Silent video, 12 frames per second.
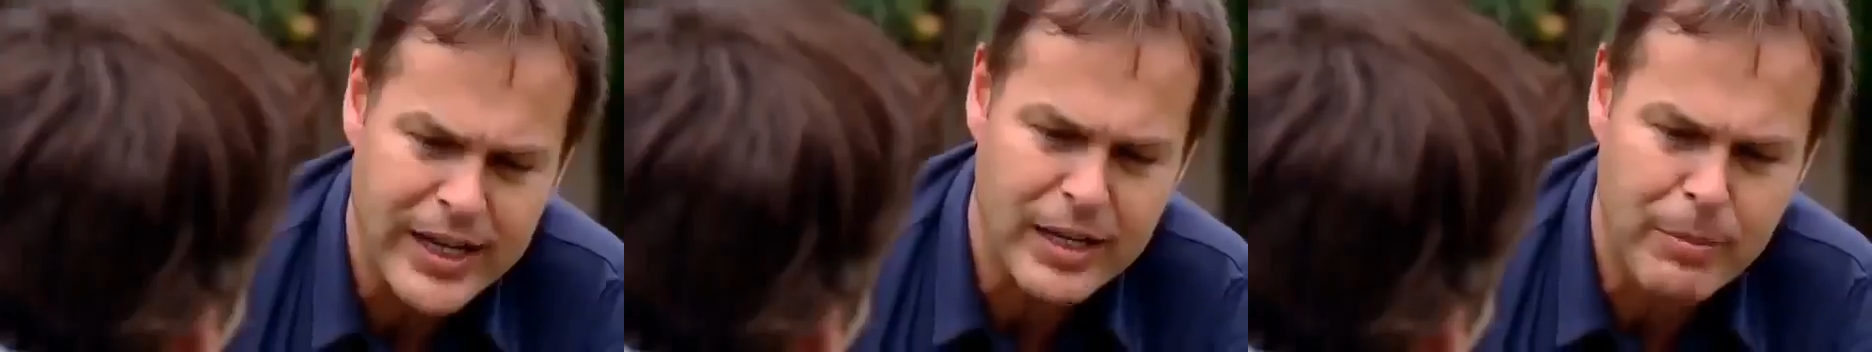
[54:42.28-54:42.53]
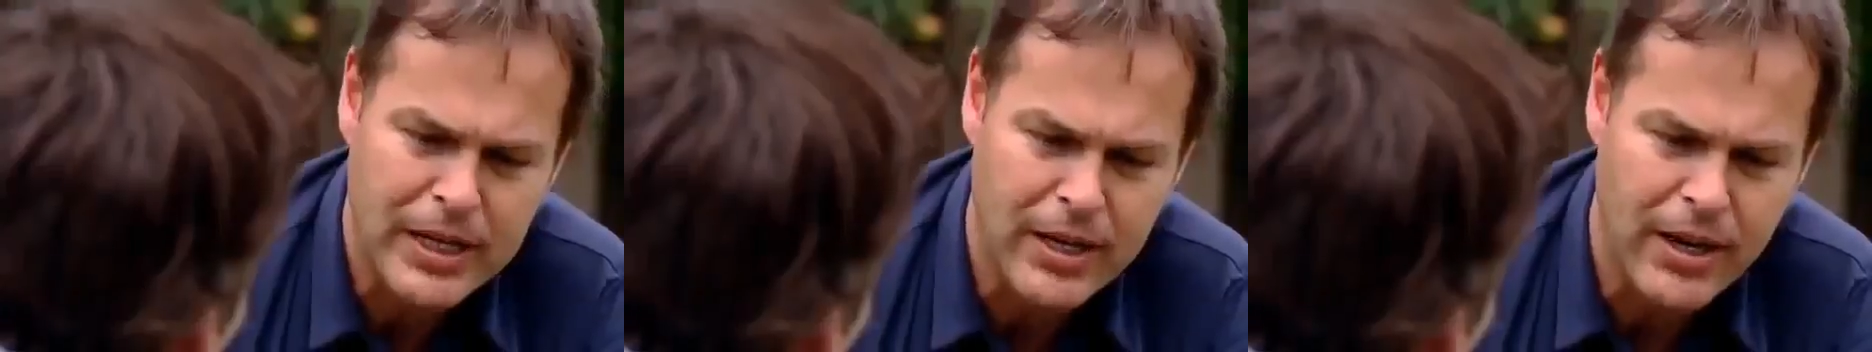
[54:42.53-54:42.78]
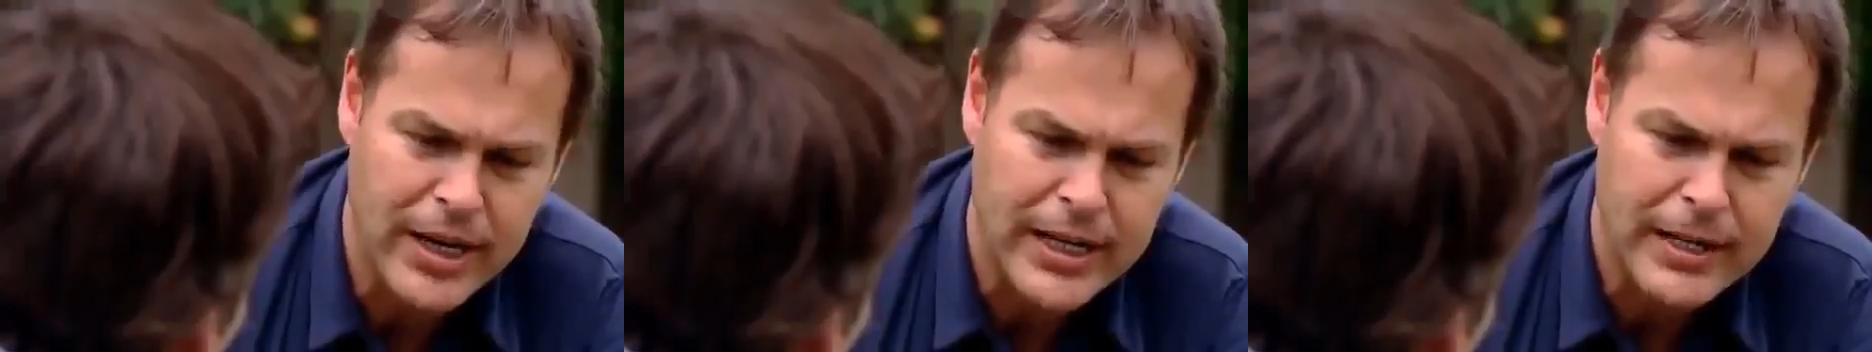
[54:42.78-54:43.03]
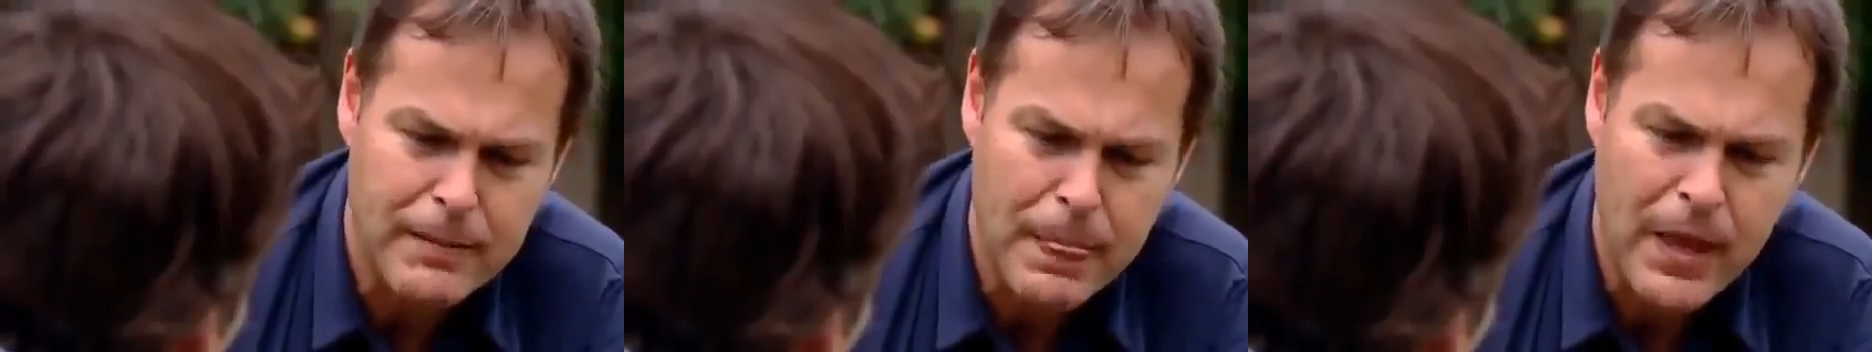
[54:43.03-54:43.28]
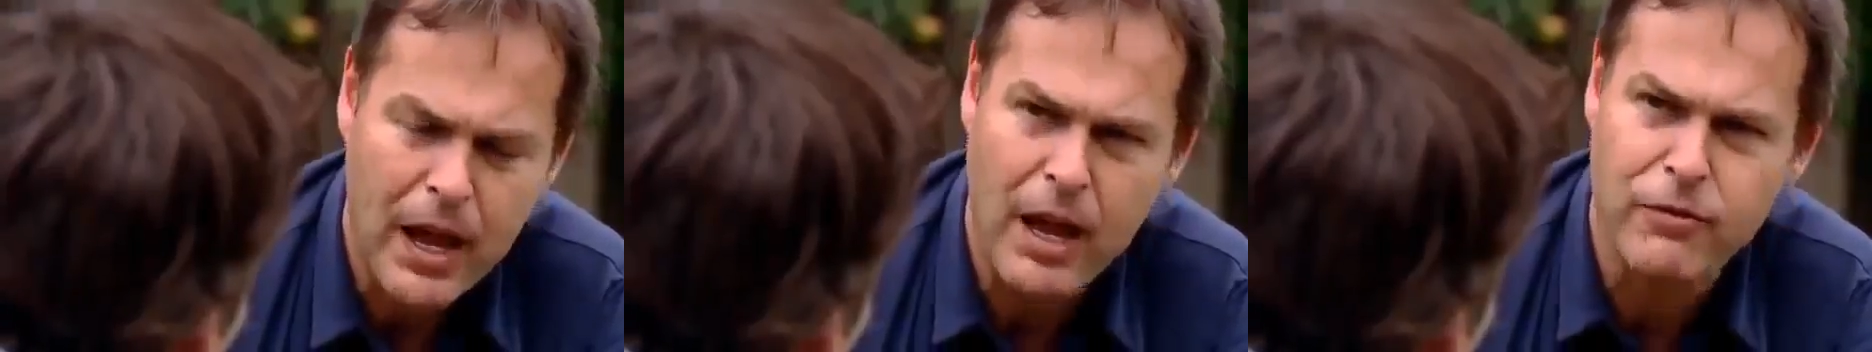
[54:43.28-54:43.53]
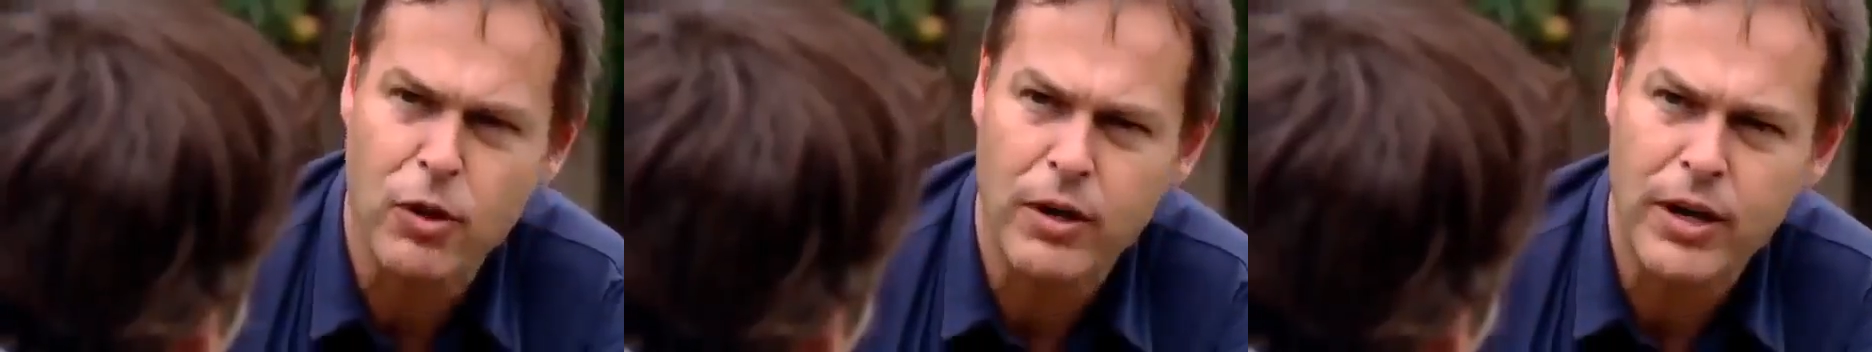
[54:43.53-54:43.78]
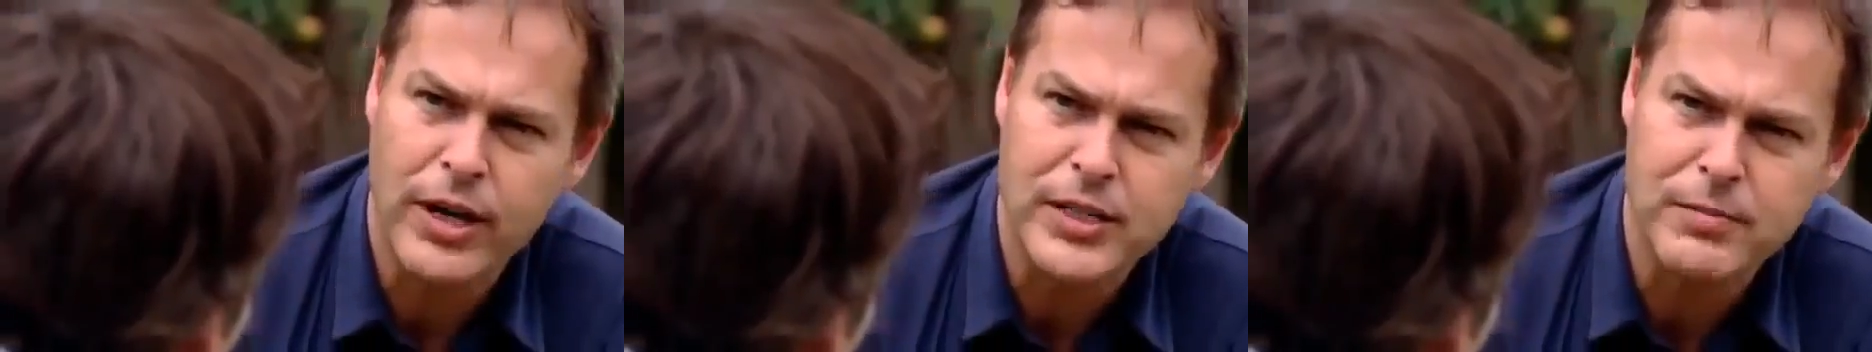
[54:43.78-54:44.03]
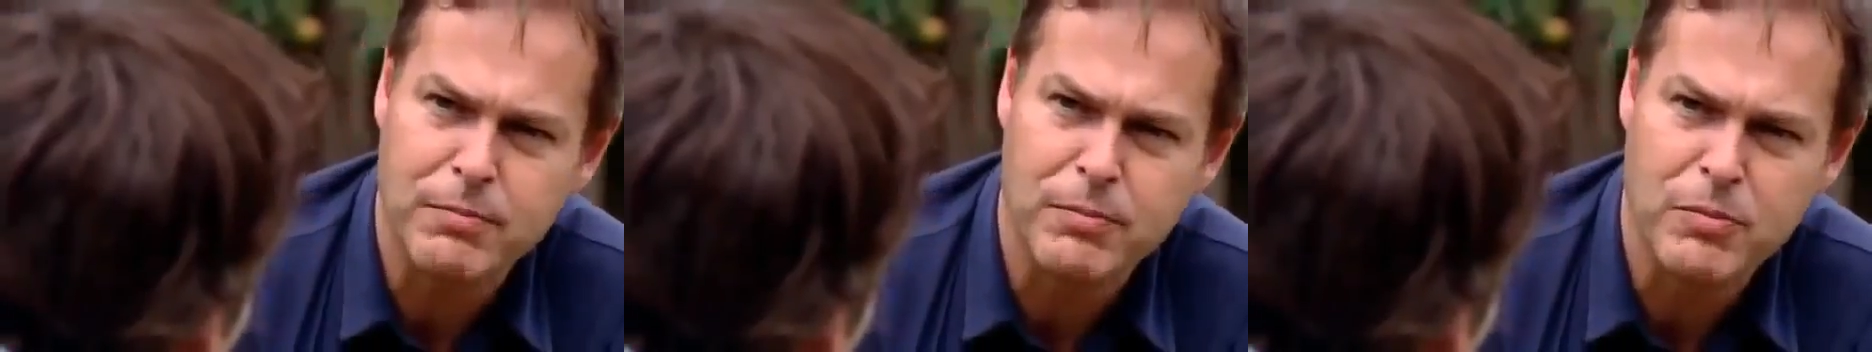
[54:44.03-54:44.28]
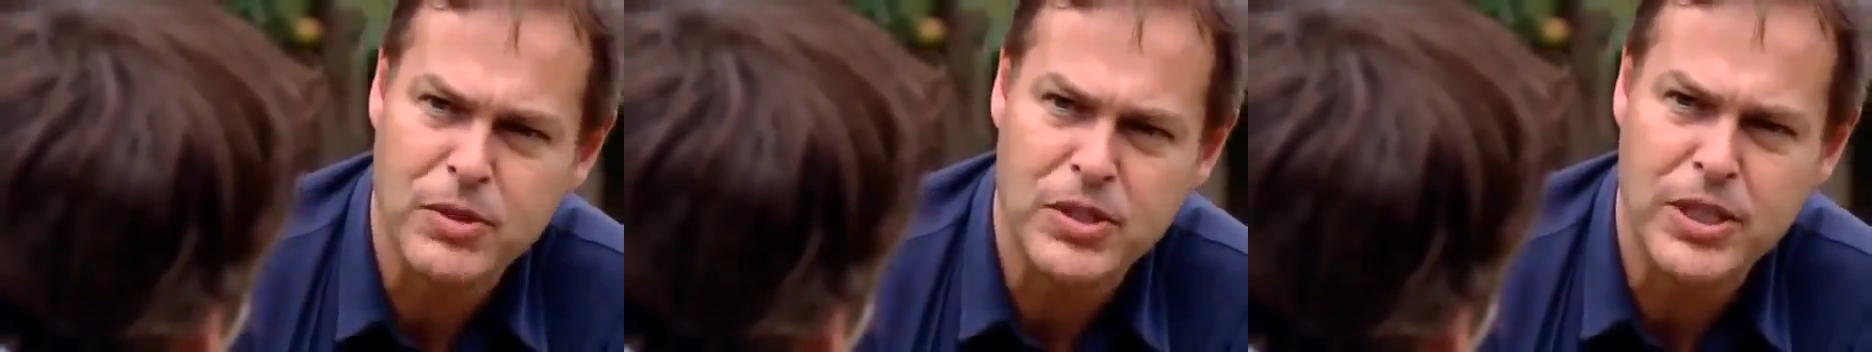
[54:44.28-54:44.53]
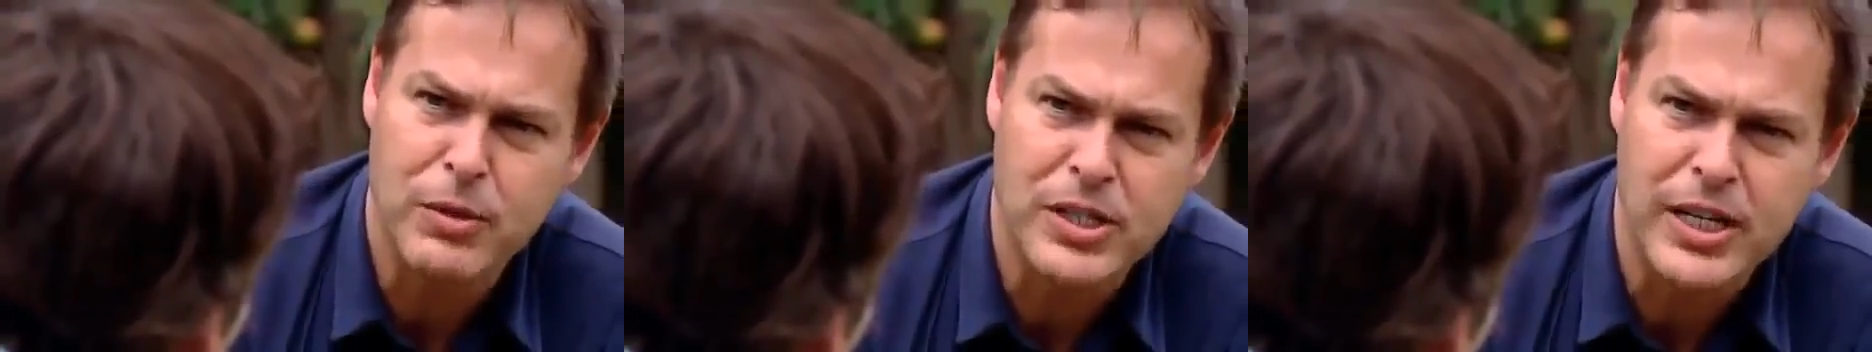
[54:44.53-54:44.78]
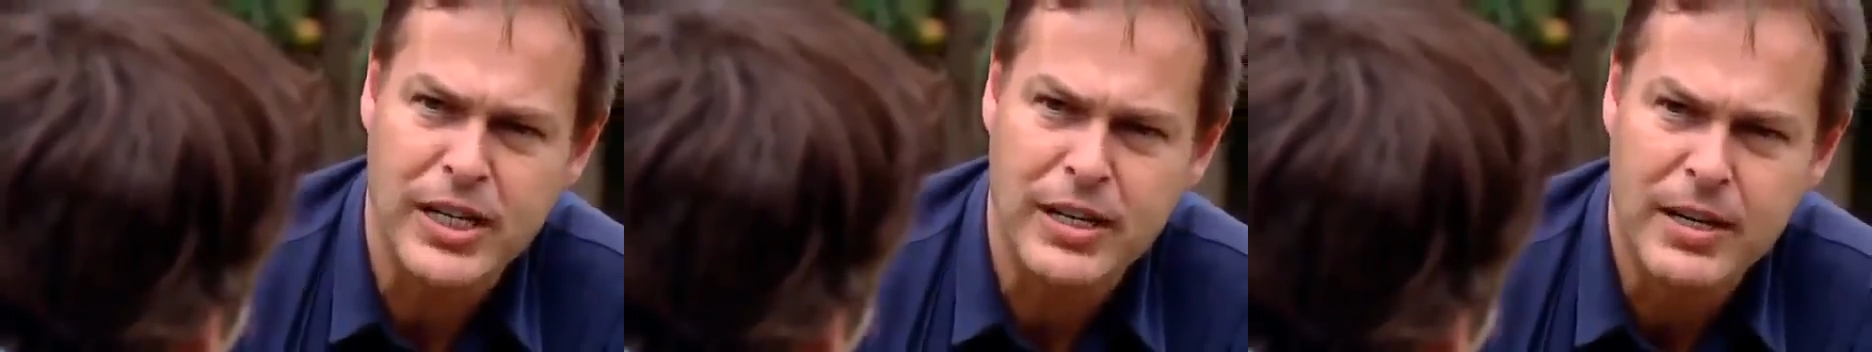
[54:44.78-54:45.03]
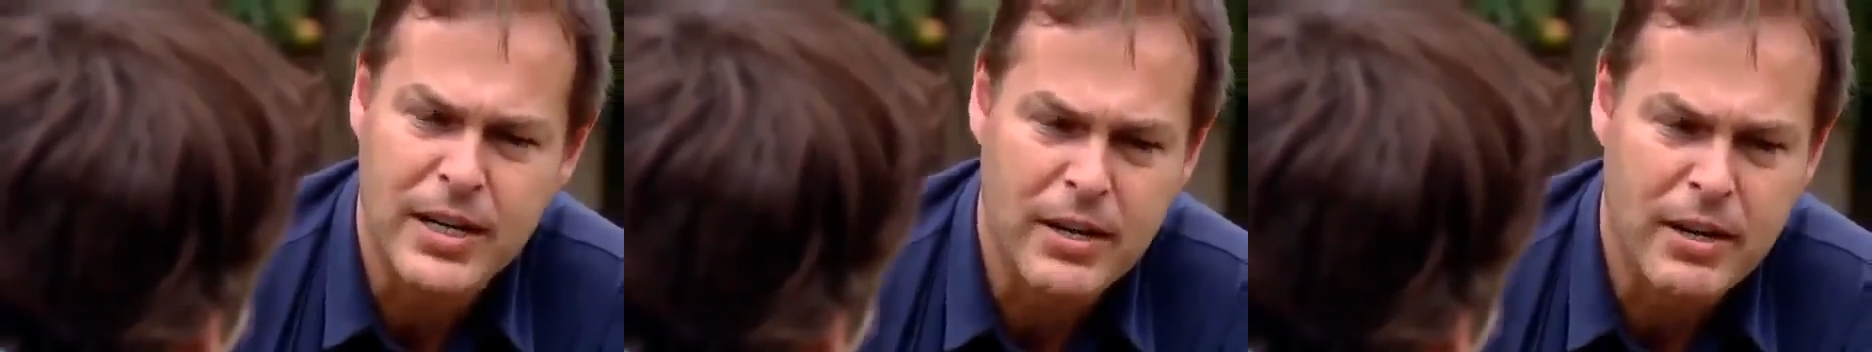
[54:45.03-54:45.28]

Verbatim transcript: a little bit like I've got a nice, seriously